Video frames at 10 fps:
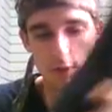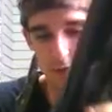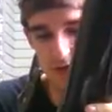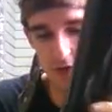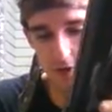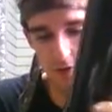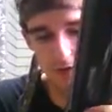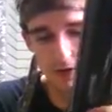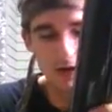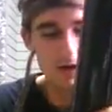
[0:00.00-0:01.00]
nose cone,
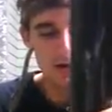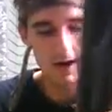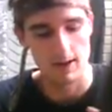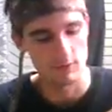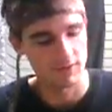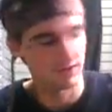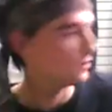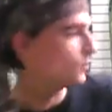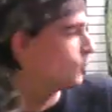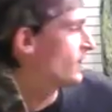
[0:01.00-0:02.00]
and within
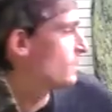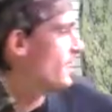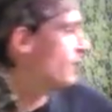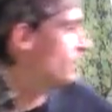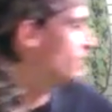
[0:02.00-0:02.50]
a quick matter